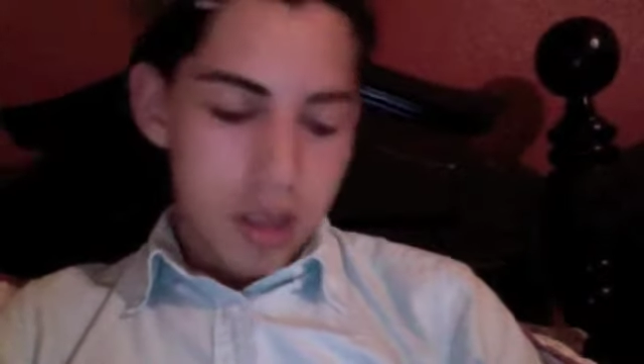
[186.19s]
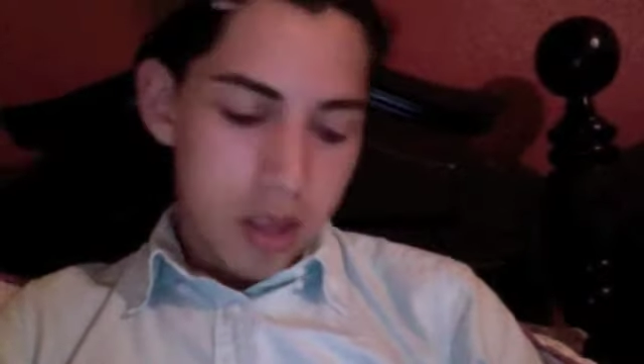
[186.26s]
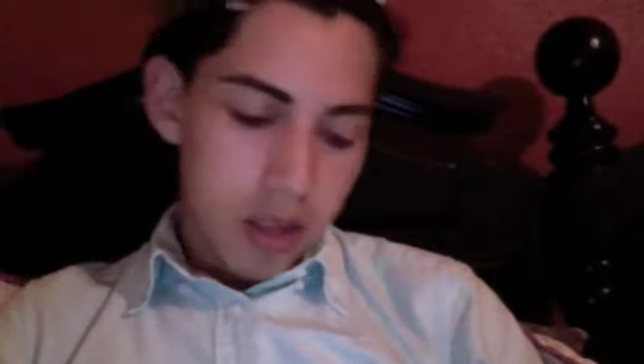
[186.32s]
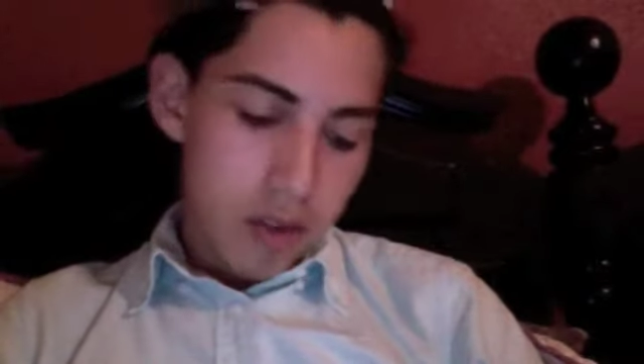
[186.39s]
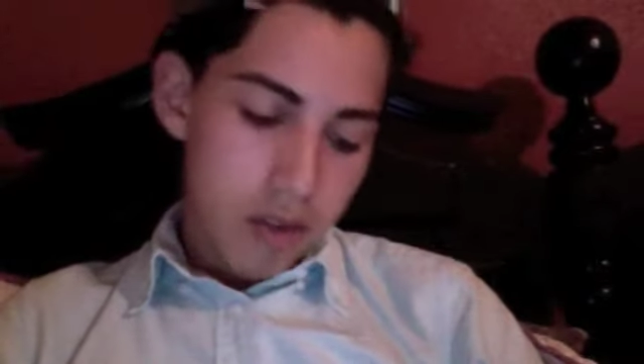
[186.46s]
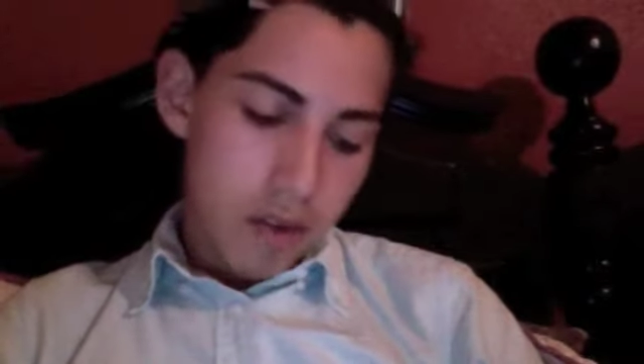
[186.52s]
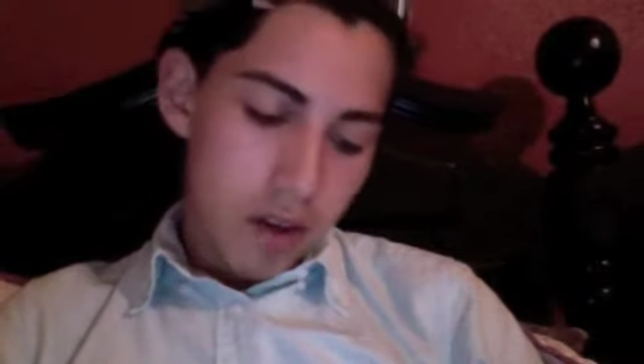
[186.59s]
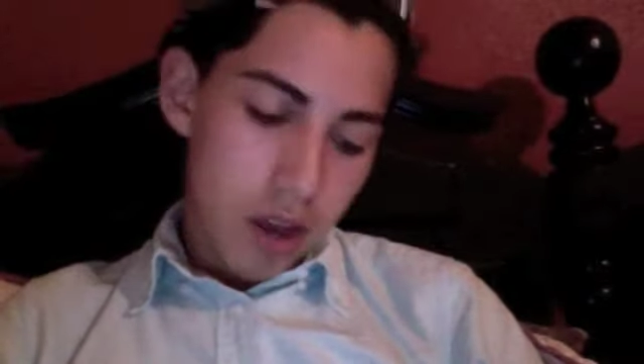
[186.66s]

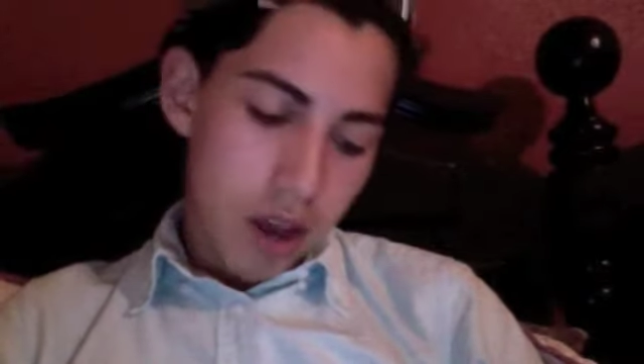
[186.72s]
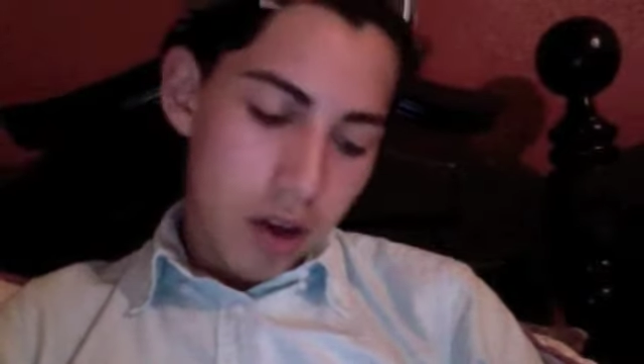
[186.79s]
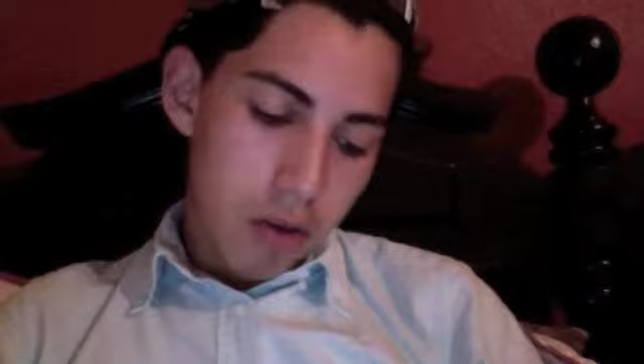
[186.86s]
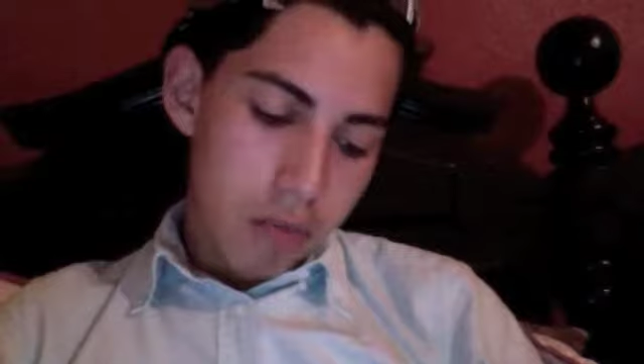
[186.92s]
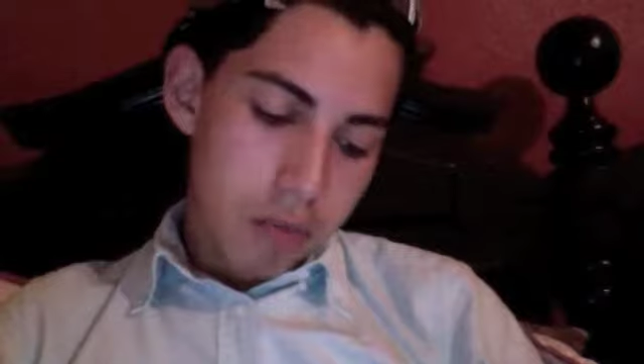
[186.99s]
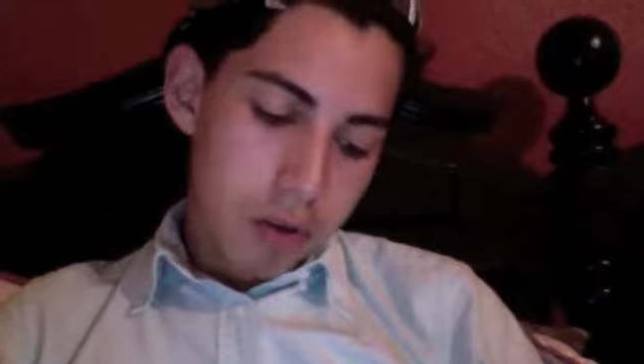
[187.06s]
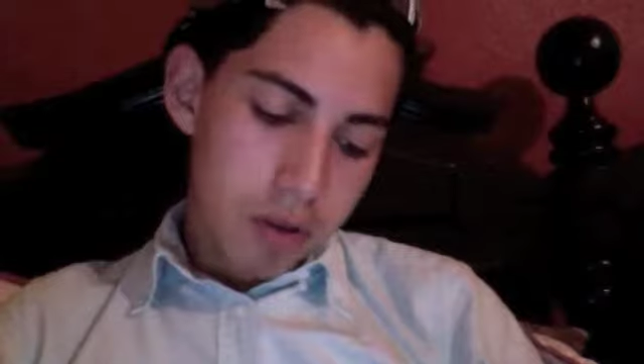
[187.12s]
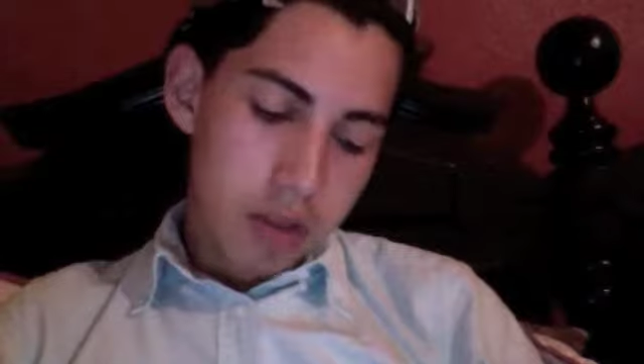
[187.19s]
giving
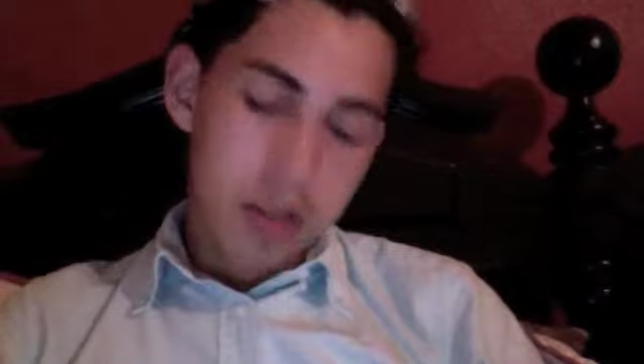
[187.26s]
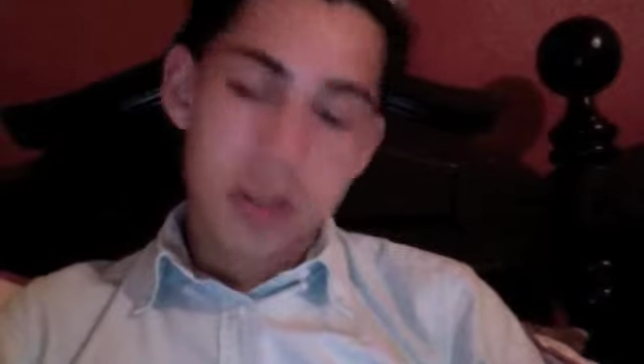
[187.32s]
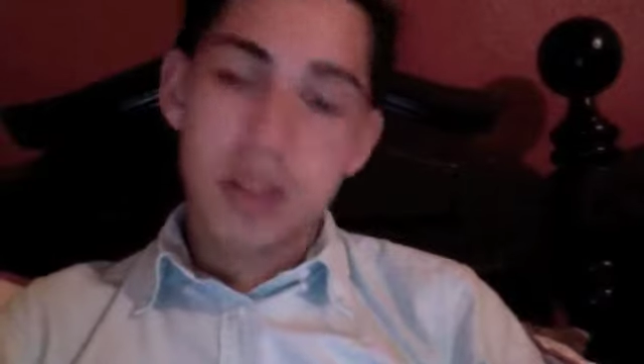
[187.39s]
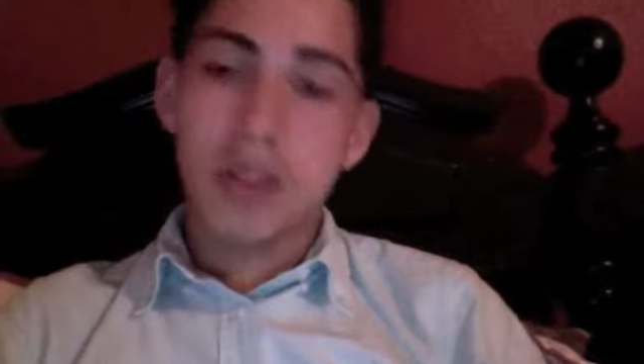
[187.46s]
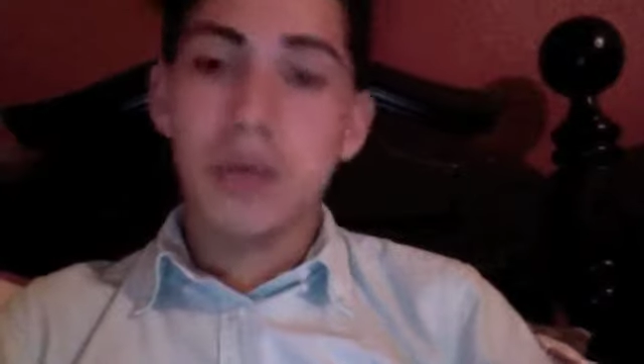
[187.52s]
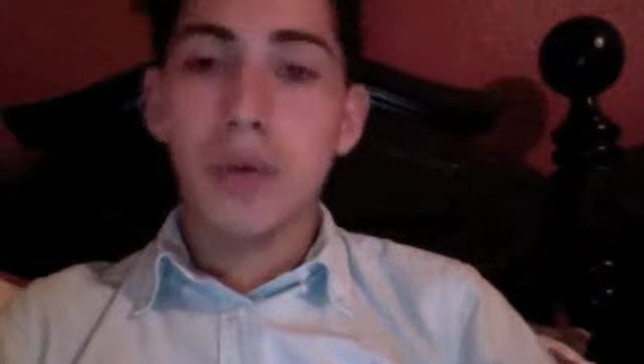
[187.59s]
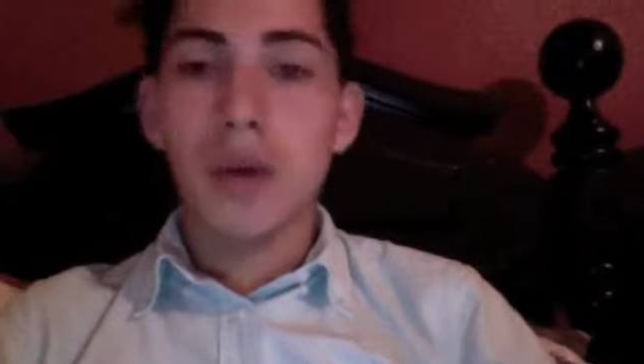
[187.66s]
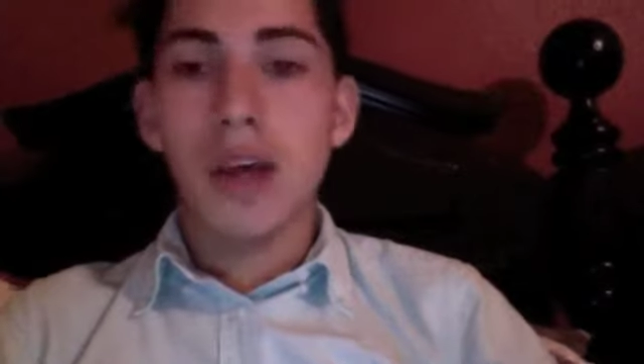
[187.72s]
output
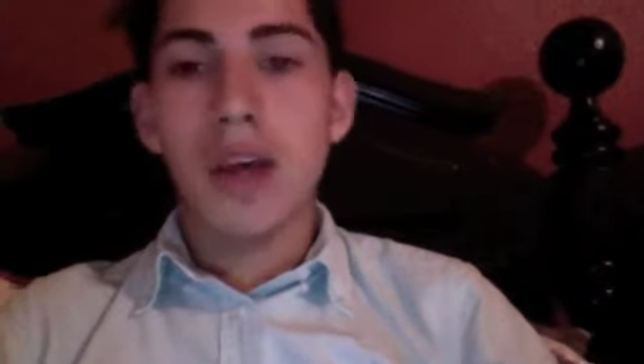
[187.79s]
to